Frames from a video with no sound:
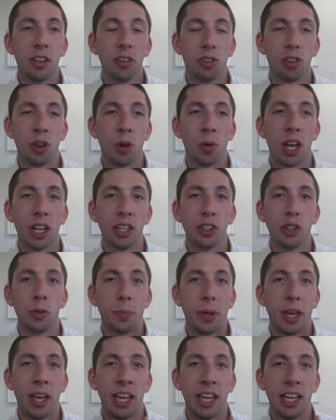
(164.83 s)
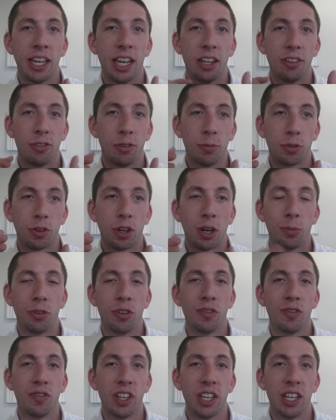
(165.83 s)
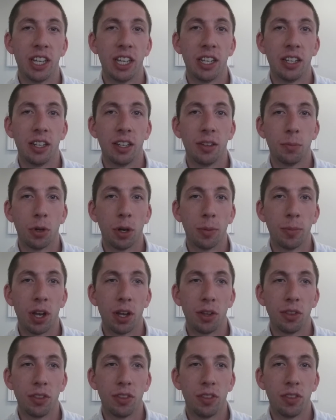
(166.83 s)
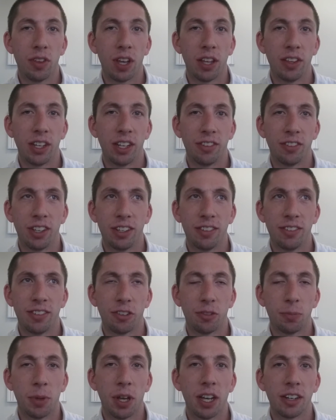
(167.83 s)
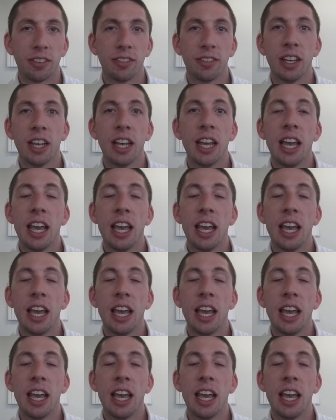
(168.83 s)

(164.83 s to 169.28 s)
so on, you pay a subscription fee per month. I think it's like $6.